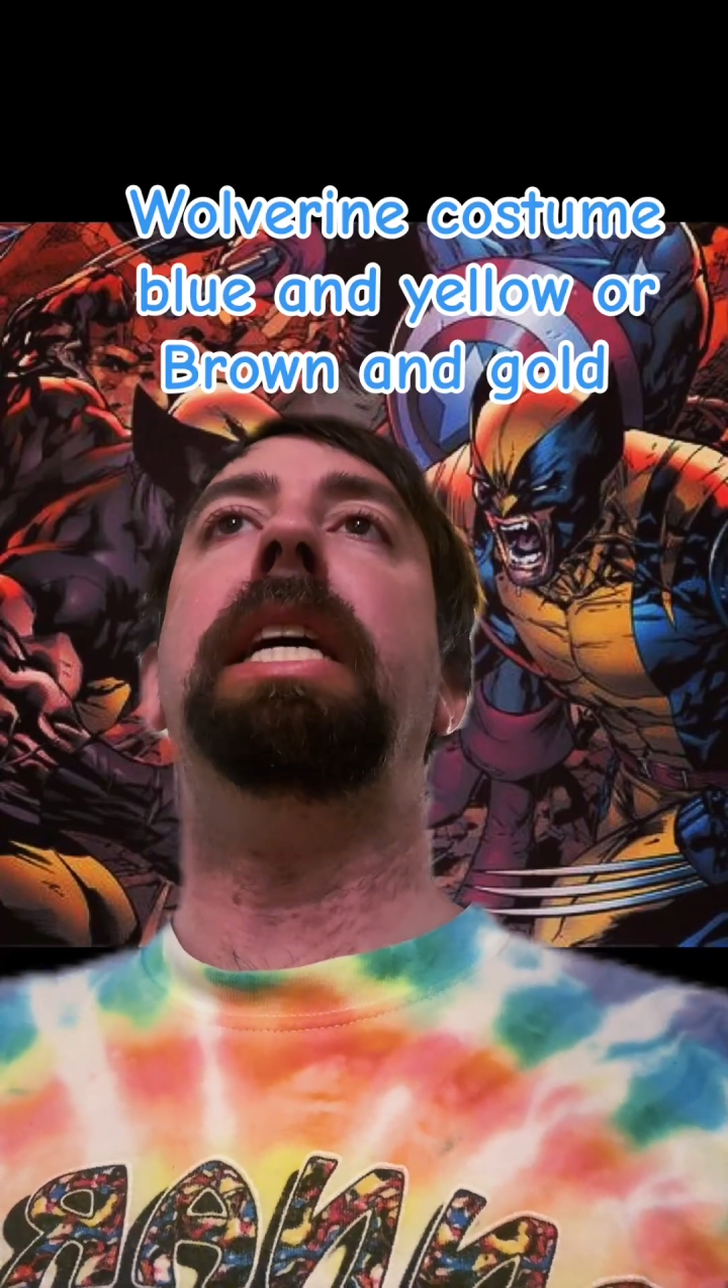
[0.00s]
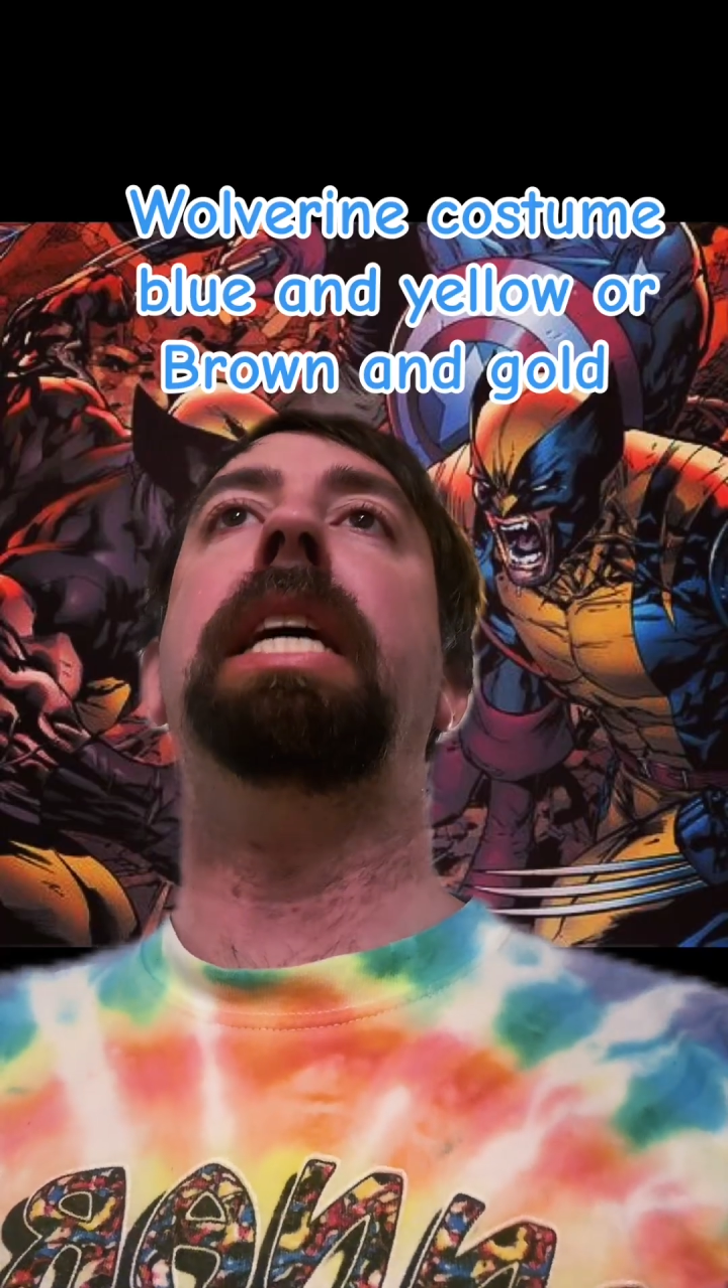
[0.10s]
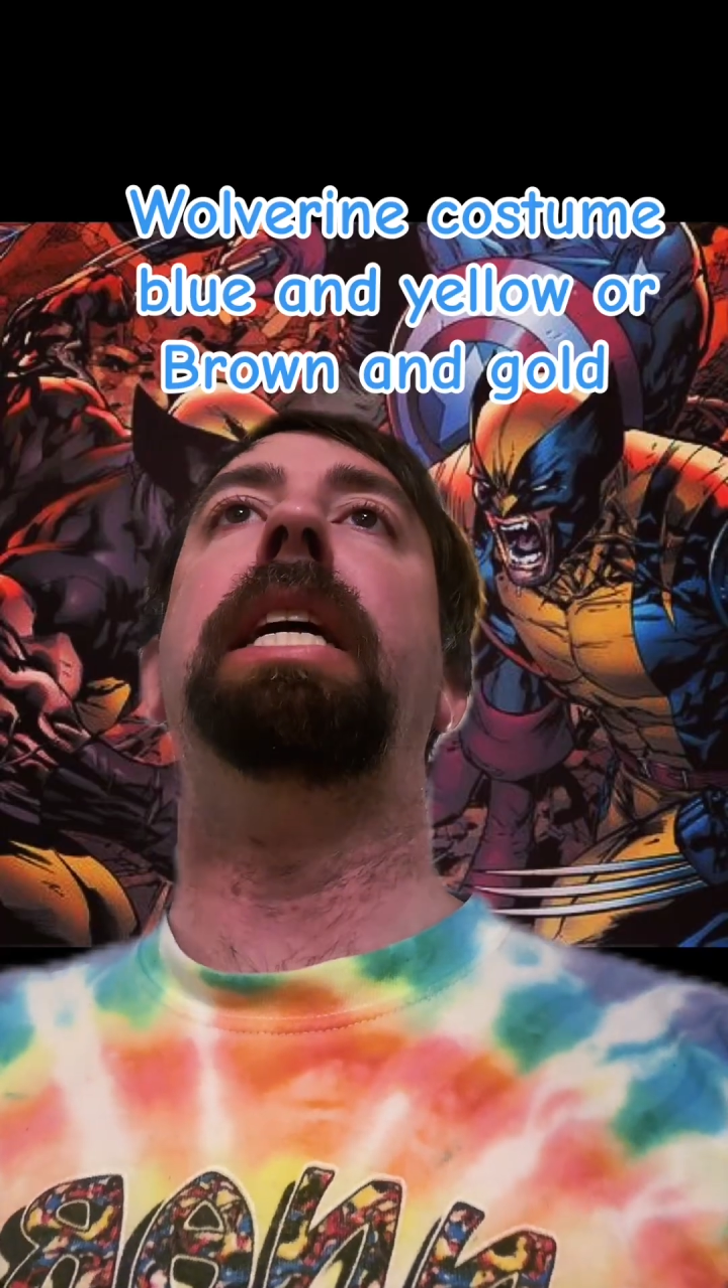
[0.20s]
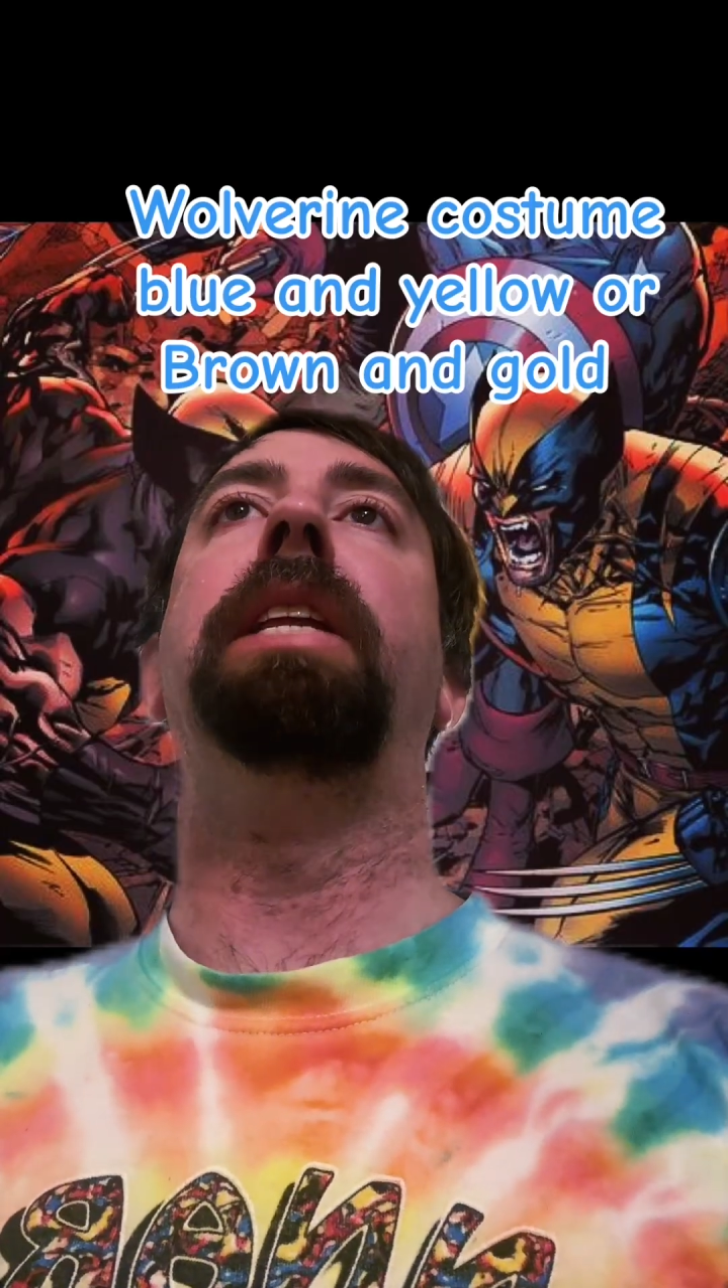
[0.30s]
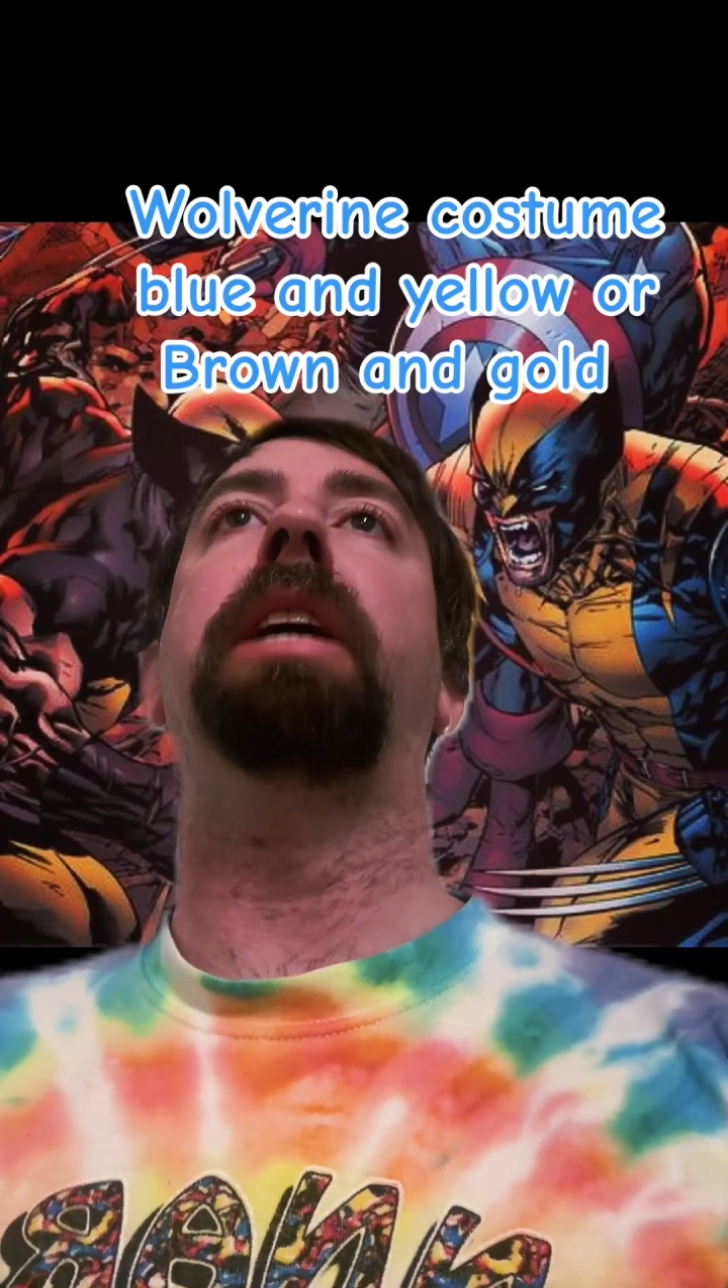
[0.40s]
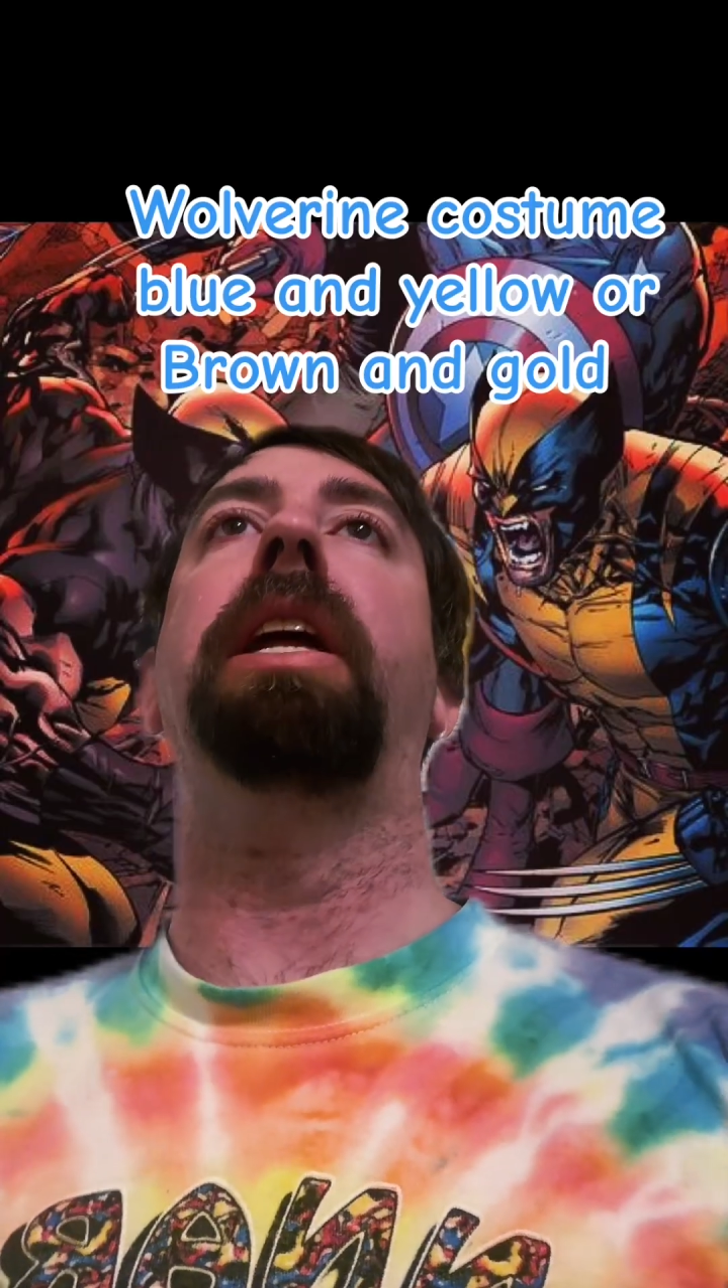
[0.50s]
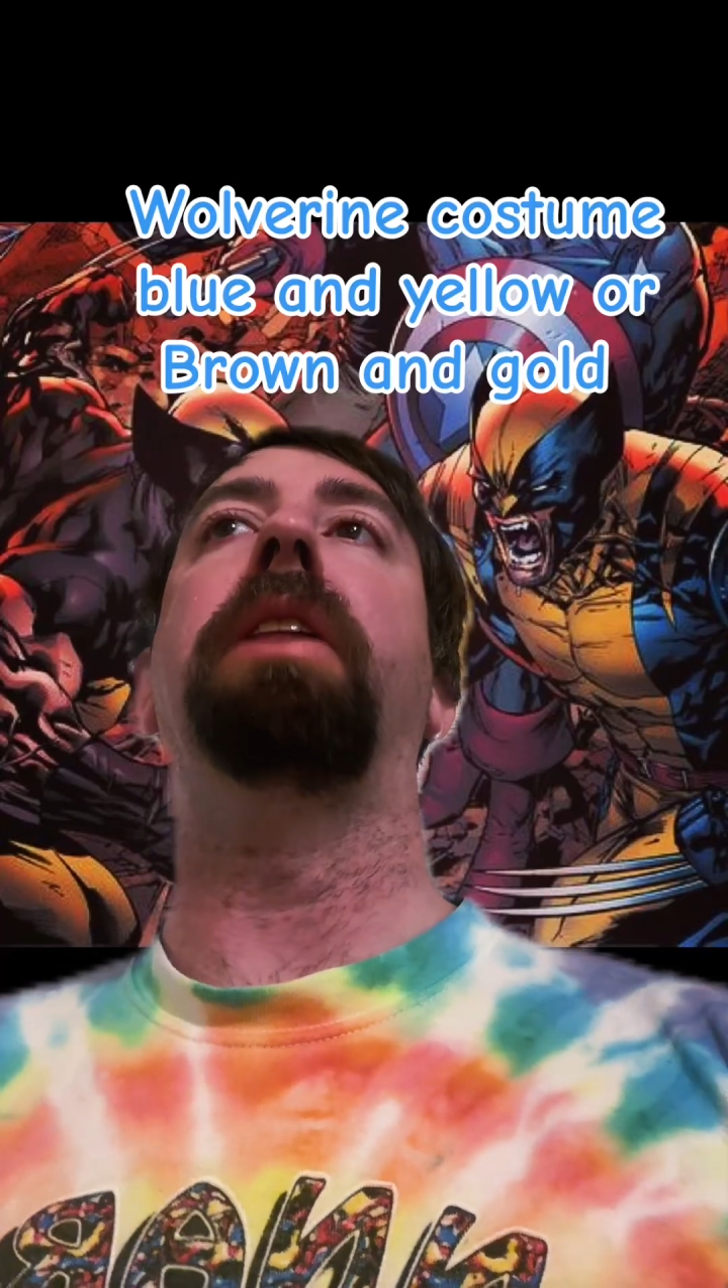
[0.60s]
in kind